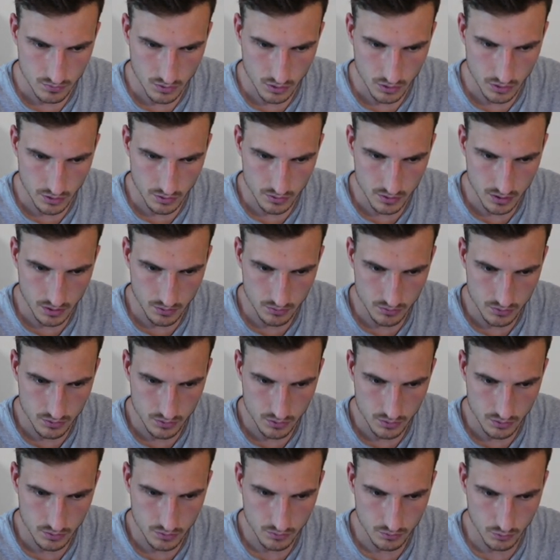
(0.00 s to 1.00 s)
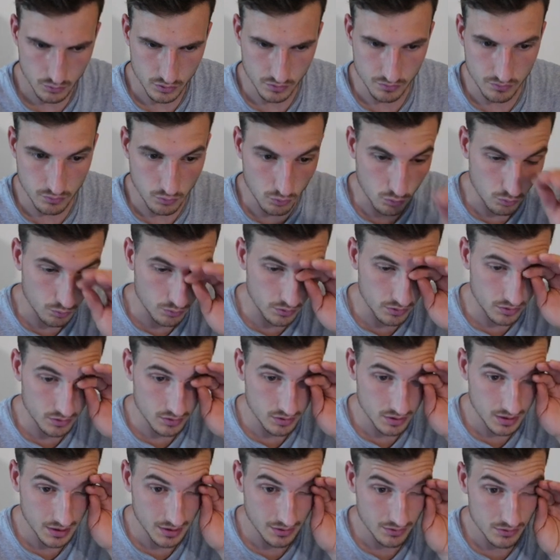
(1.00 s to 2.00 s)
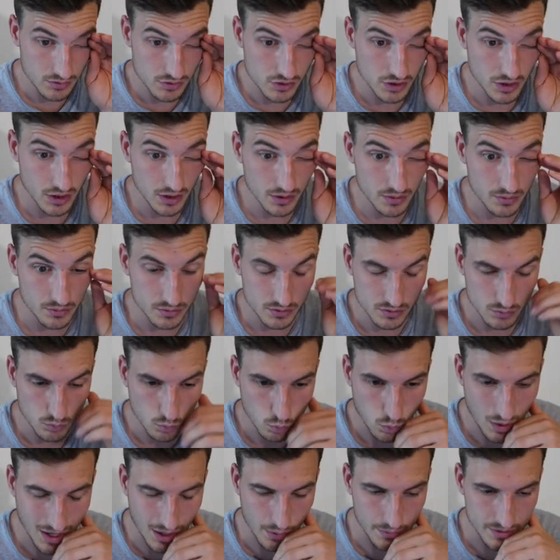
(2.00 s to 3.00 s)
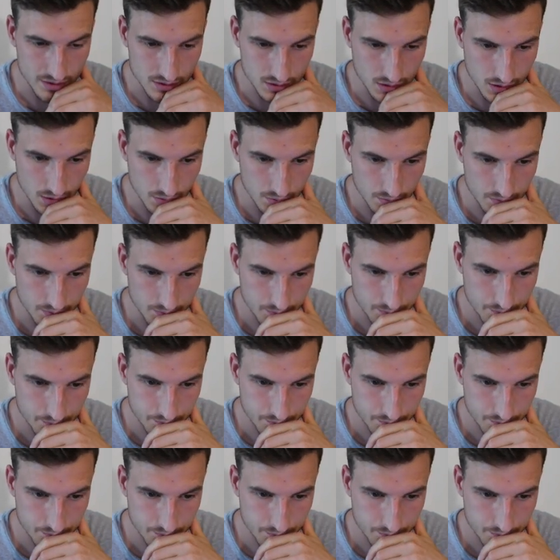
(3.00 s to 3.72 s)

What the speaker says: I'll go down to Devonta Foreman and Jones. Wow, he's low.